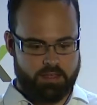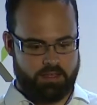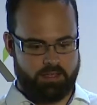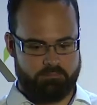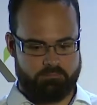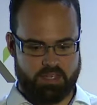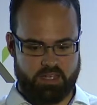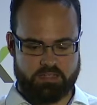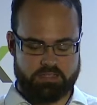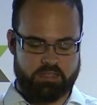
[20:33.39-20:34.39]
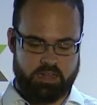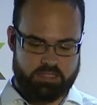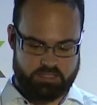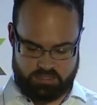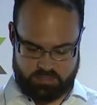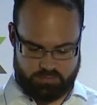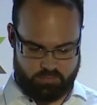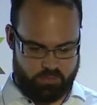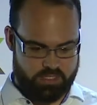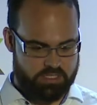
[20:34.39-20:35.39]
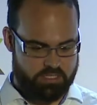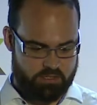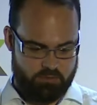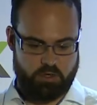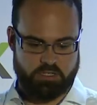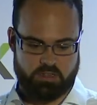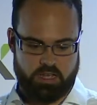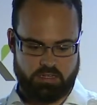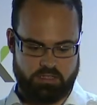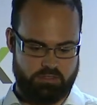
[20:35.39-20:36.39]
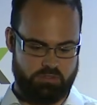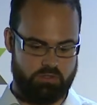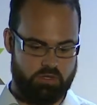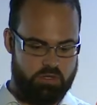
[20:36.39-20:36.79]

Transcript: And in essence, we just converted that into